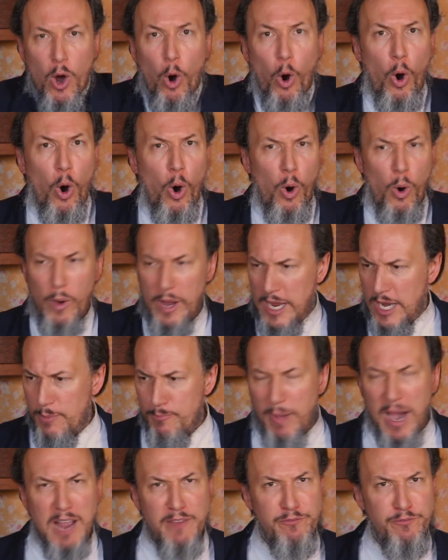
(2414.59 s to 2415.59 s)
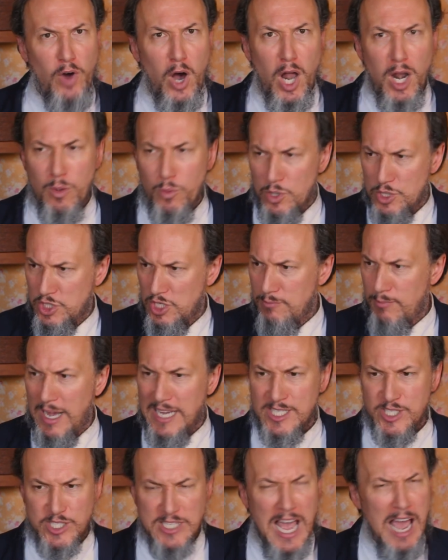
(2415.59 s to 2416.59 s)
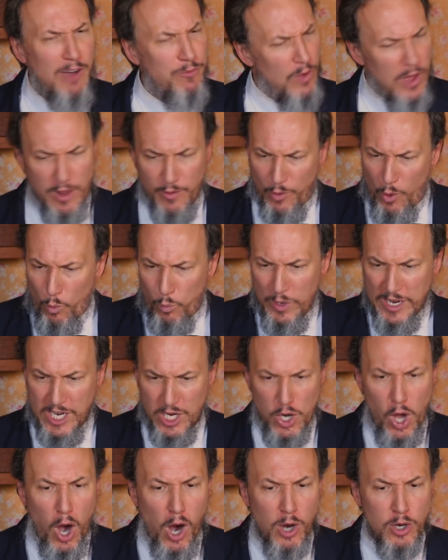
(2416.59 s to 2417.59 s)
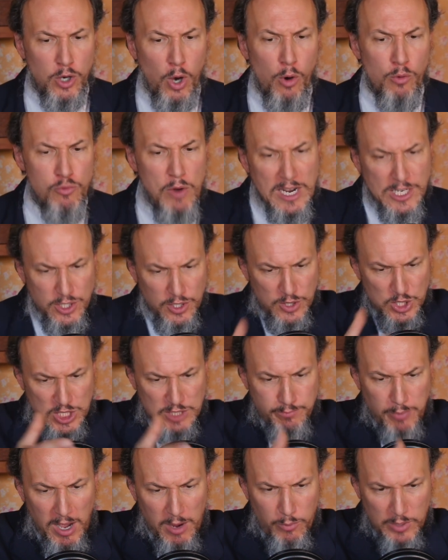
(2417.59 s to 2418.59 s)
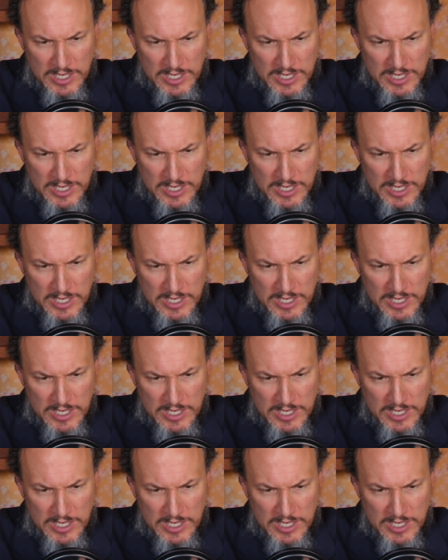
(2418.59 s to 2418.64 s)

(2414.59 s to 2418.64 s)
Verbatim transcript: Oh, and my followers and my staff, we can all go right to the spot.